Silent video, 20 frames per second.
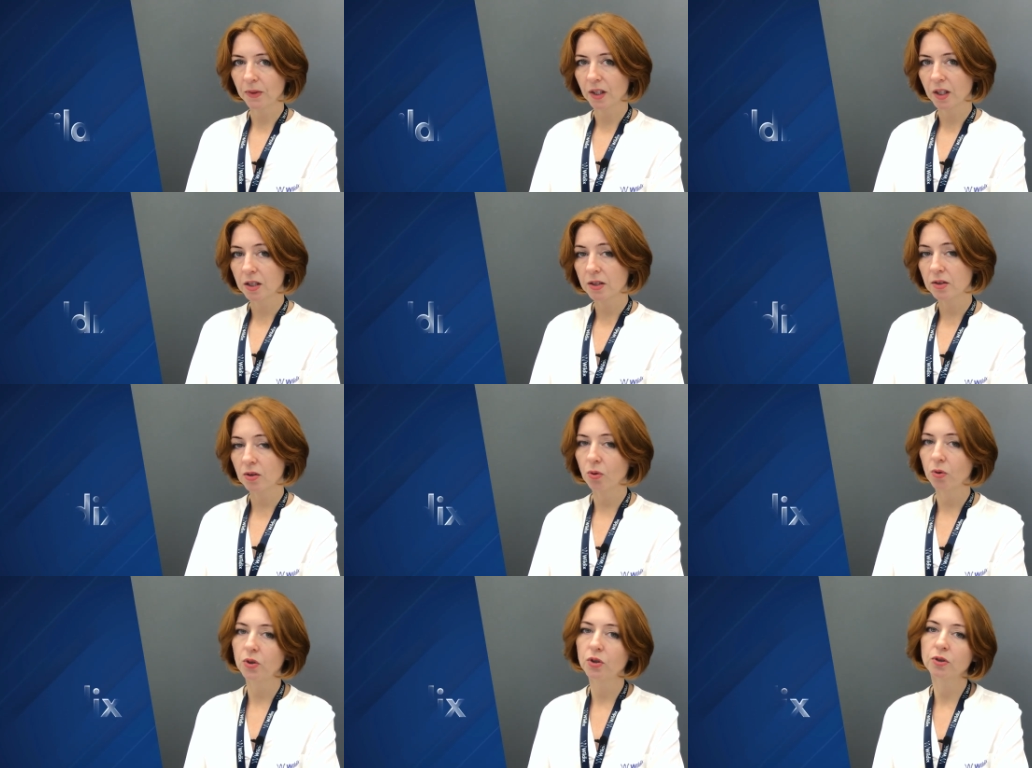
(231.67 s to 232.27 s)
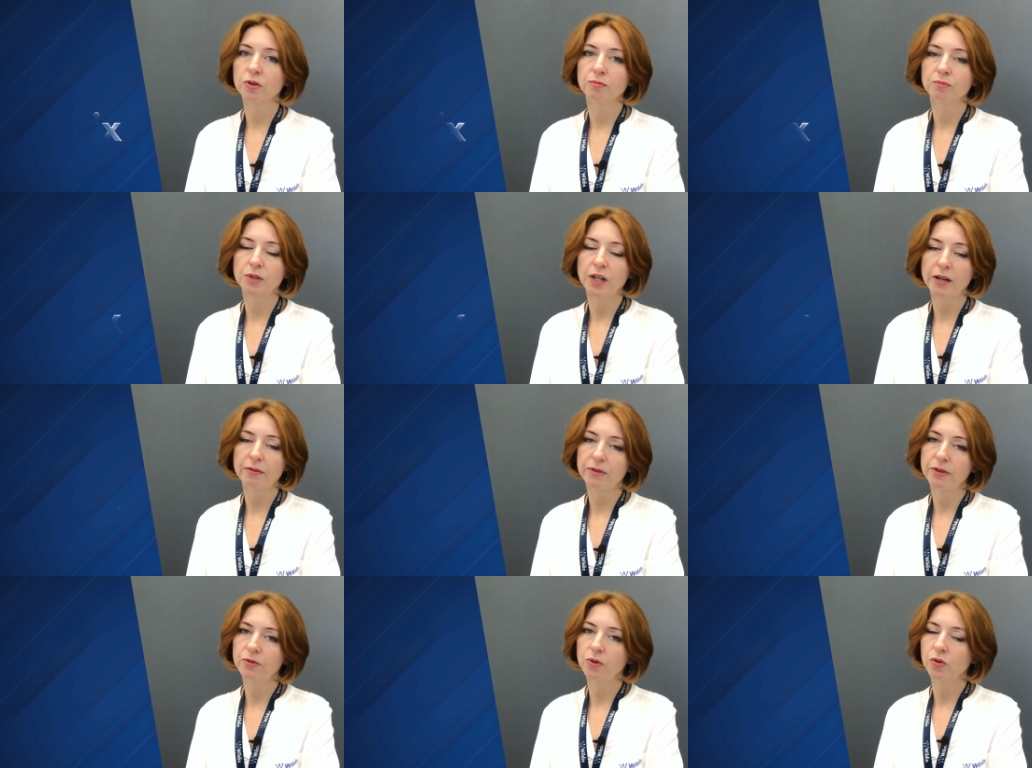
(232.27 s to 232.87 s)
So your
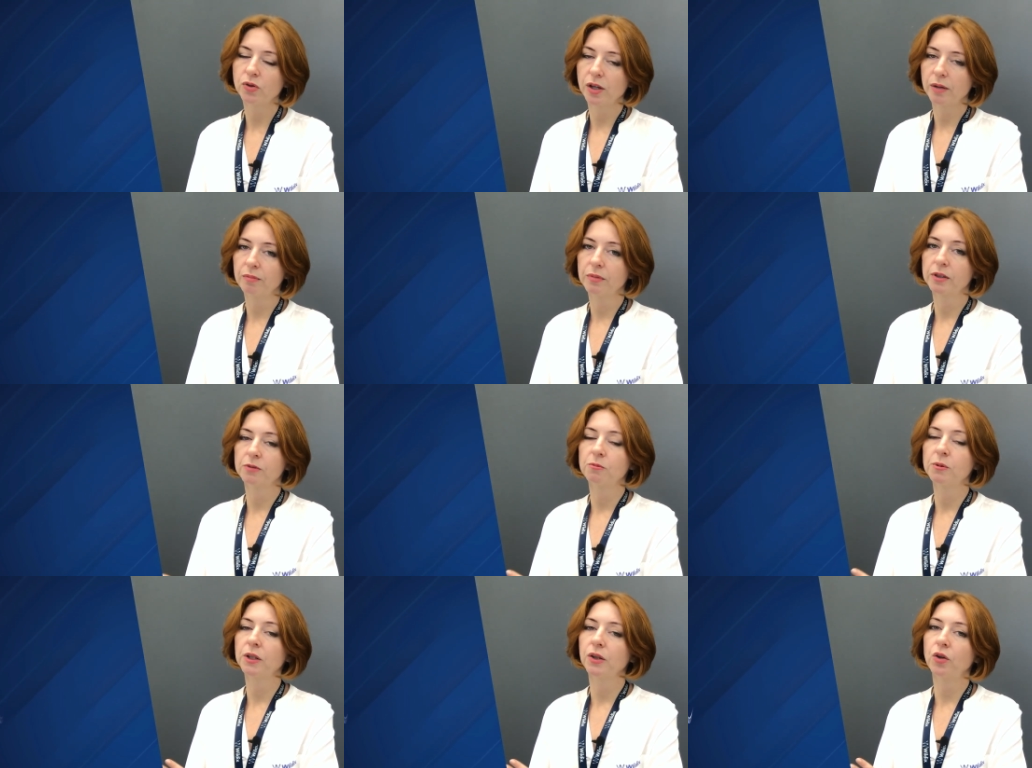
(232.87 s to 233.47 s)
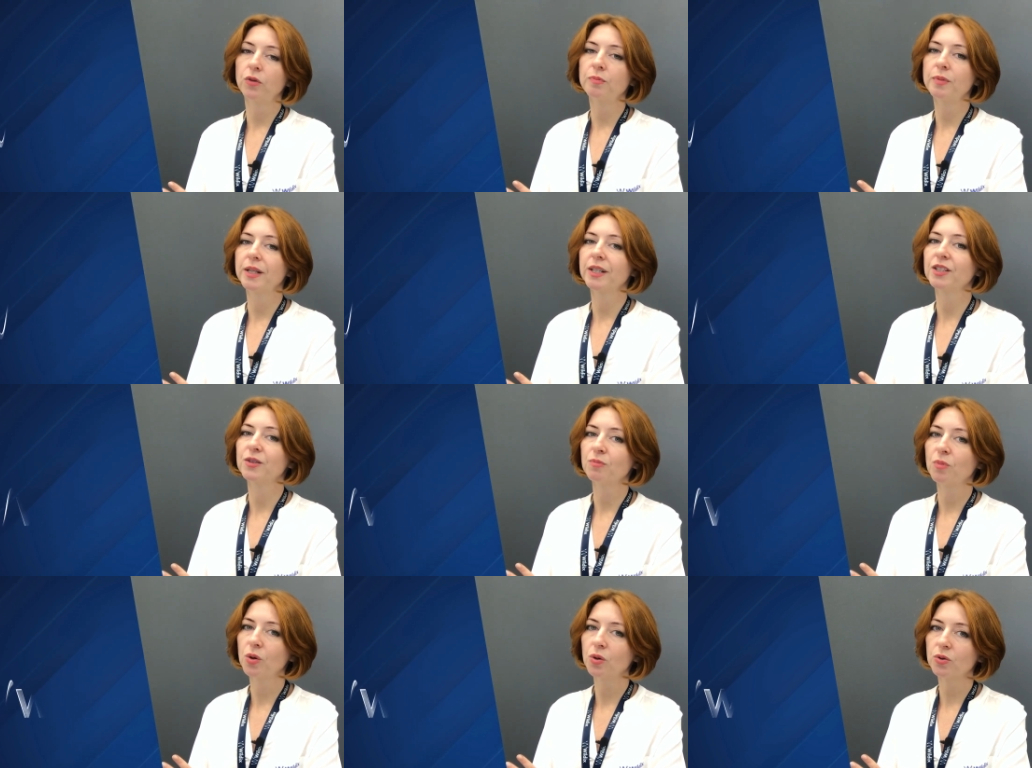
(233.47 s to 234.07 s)
private phone number will not be
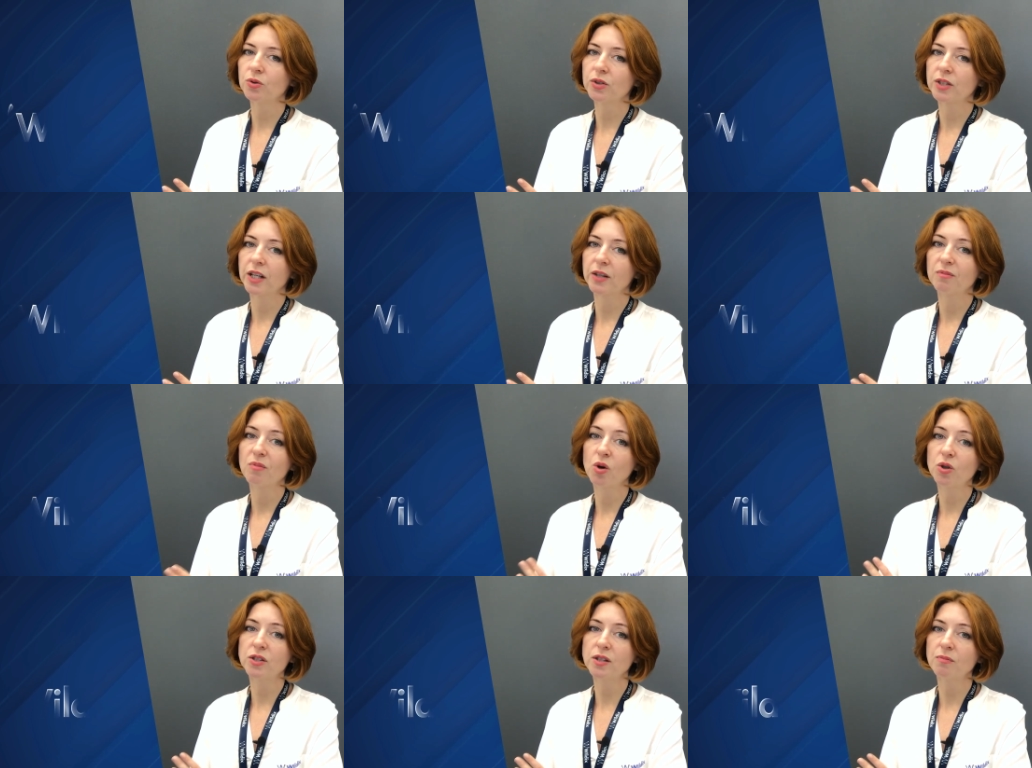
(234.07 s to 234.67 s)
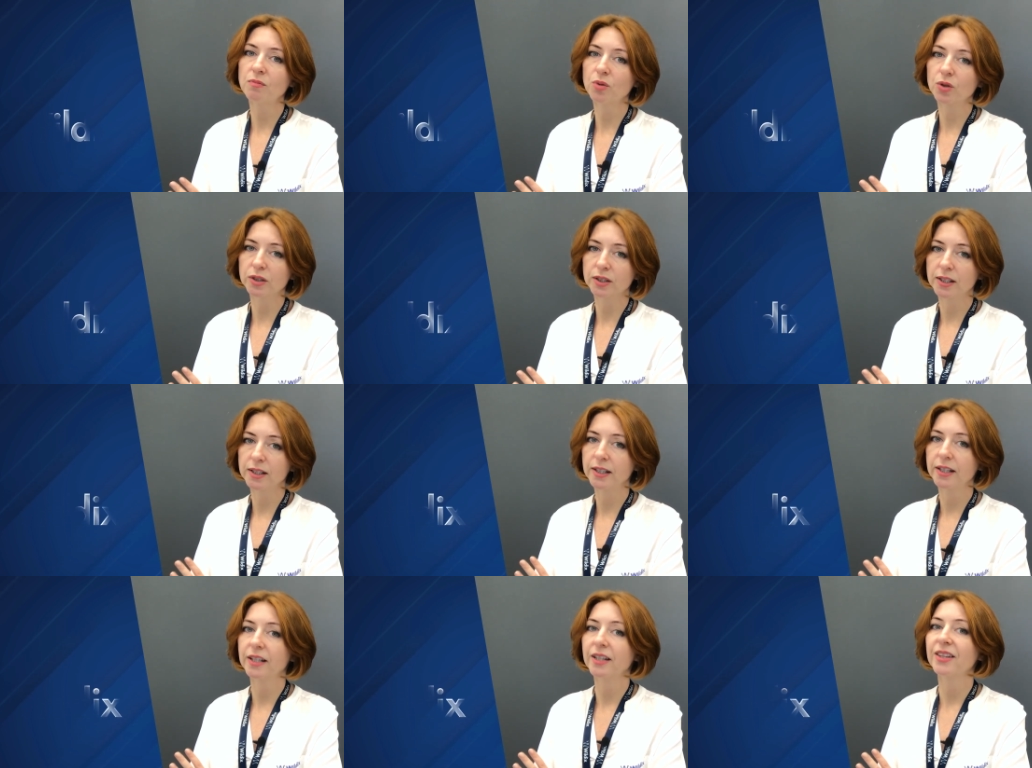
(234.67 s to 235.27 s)
exposed, and most
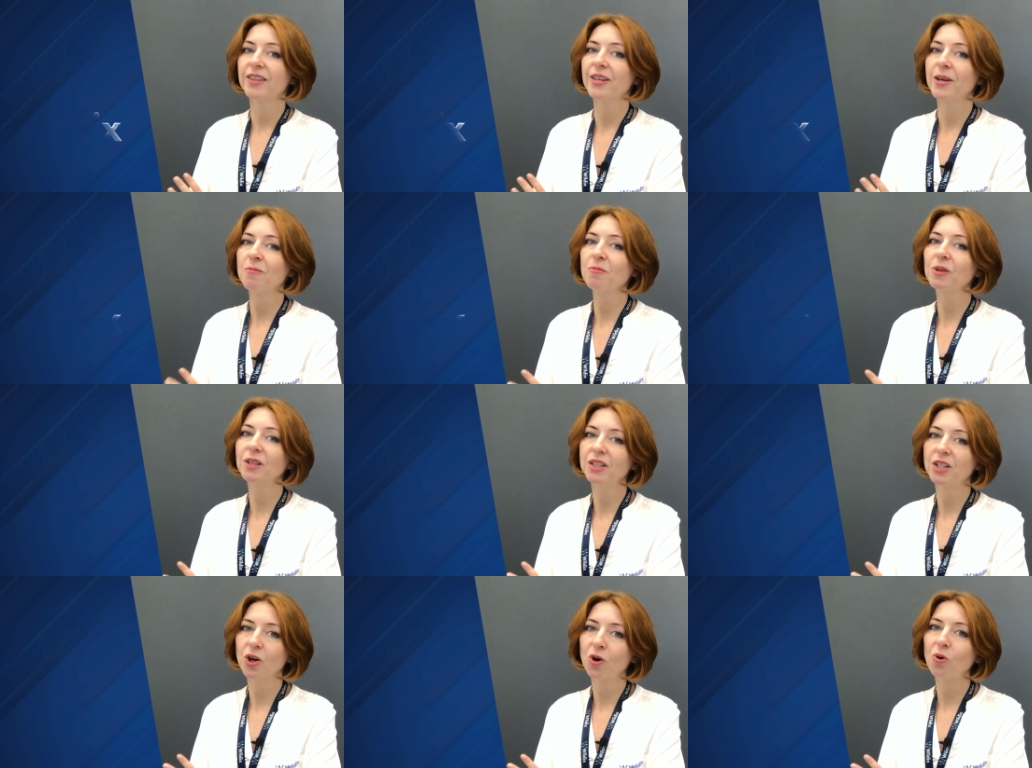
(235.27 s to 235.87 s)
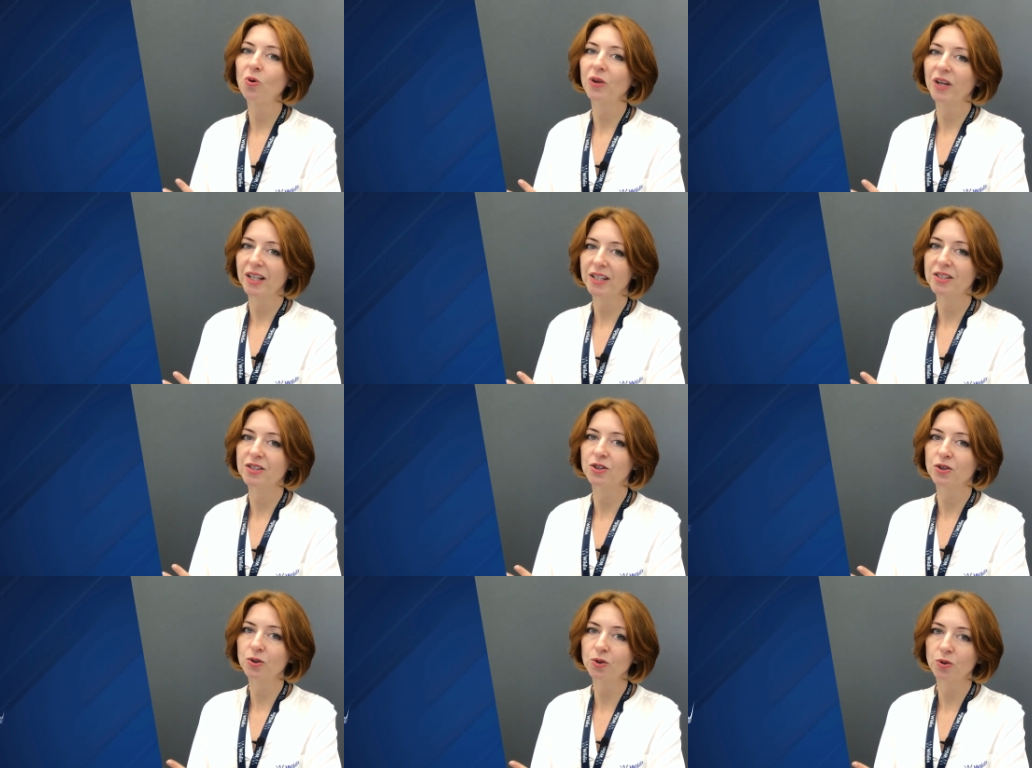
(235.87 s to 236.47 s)
importantly they will know
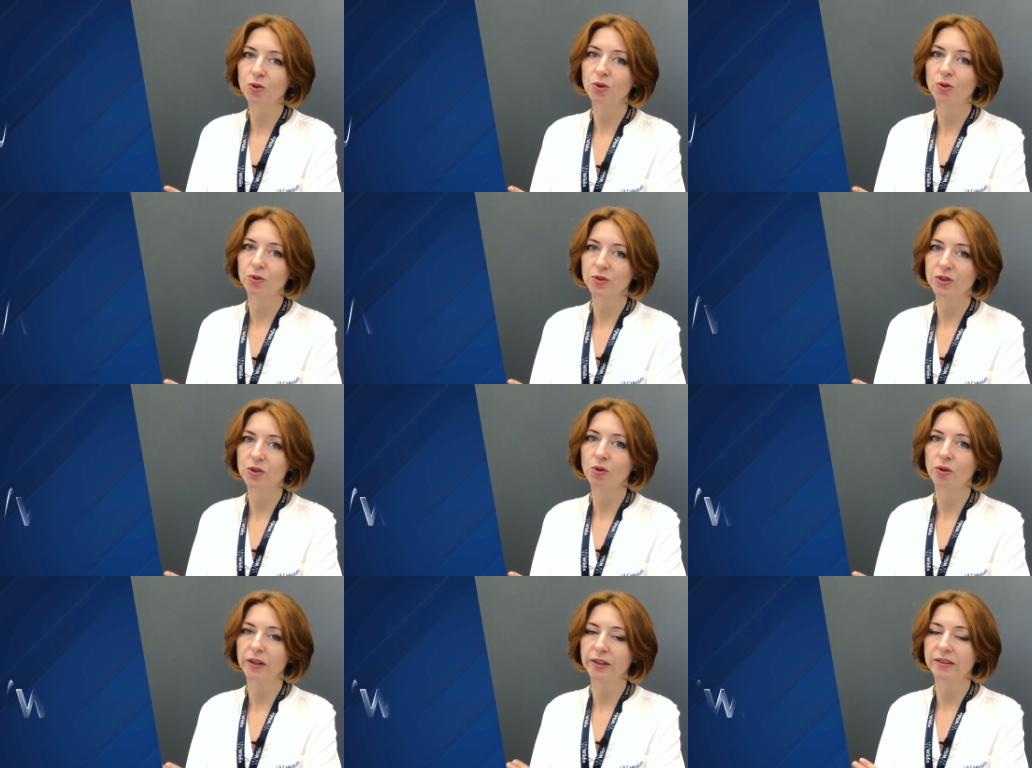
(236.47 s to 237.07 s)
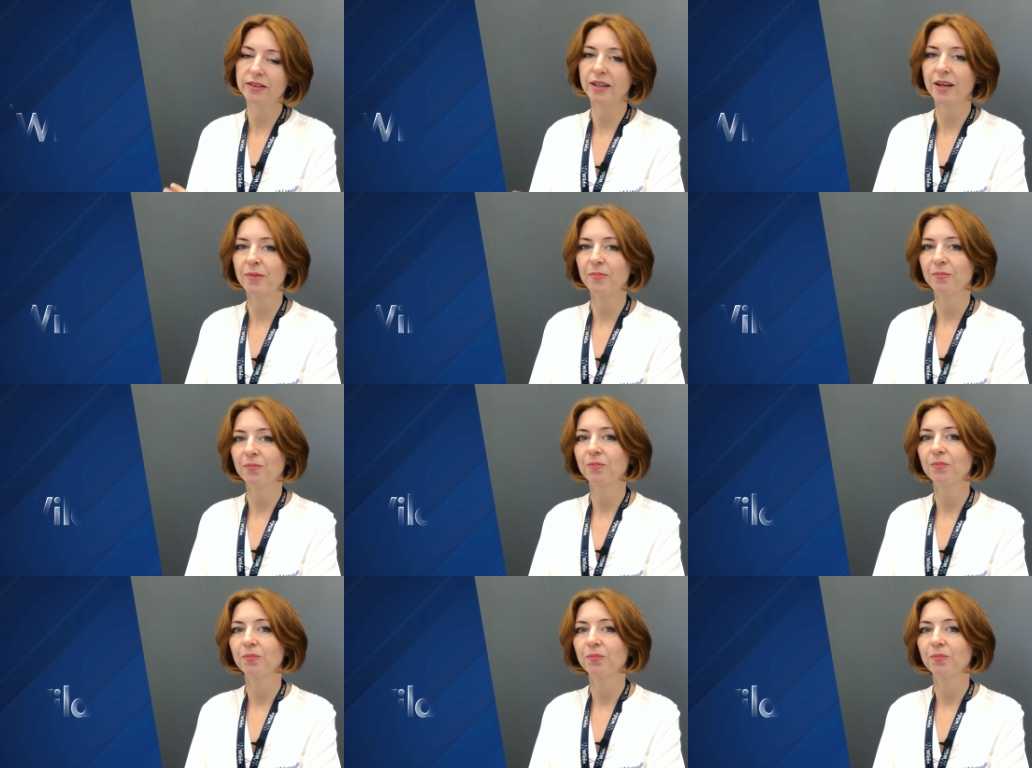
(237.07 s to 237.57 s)
it's you who is calling them.